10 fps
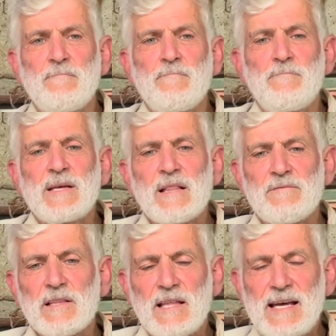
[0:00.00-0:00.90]
middle of
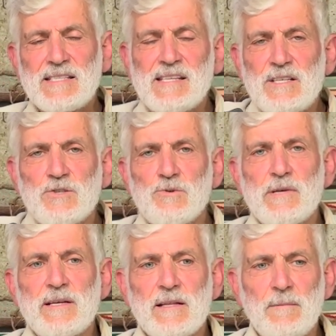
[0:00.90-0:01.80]
the last
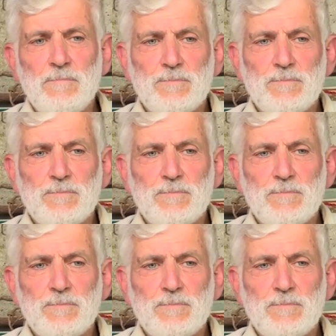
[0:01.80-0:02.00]
century and up